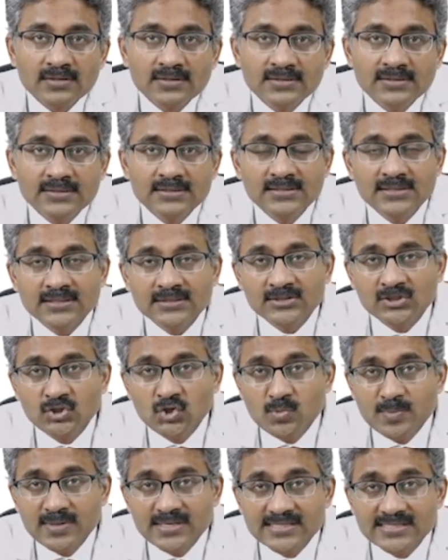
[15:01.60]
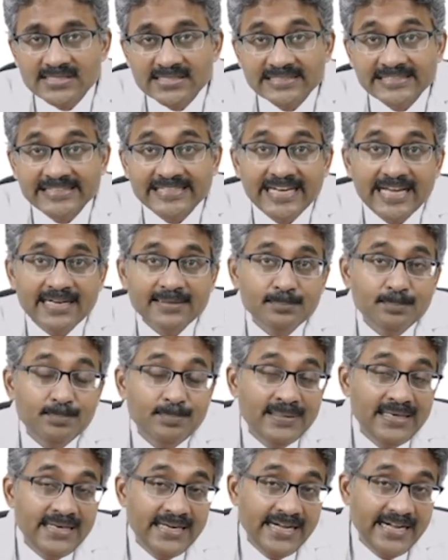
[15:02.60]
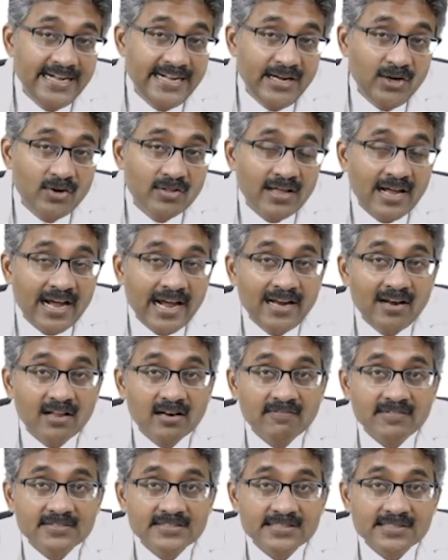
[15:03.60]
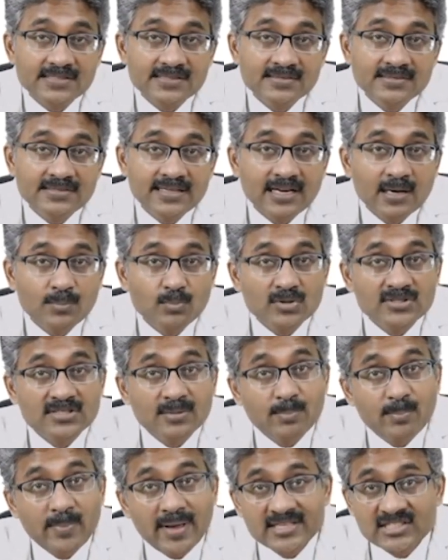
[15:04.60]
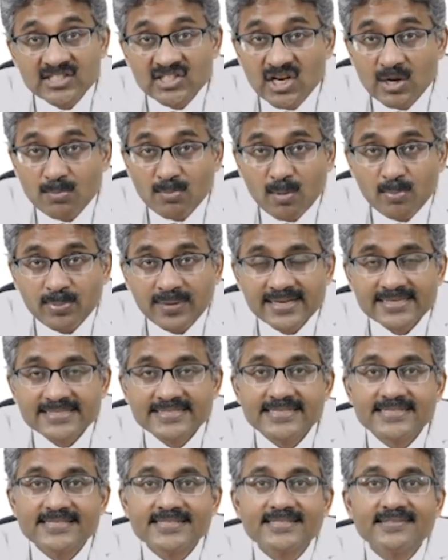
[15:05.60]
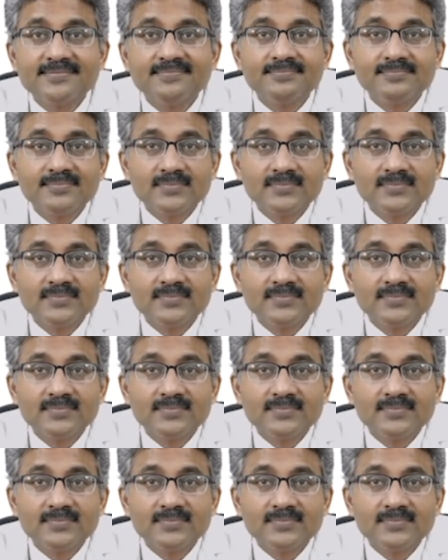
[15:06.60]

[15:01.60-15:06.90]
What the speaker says: The tumors can bleed into the hilar vessels, they can produce a massive hemoptysis.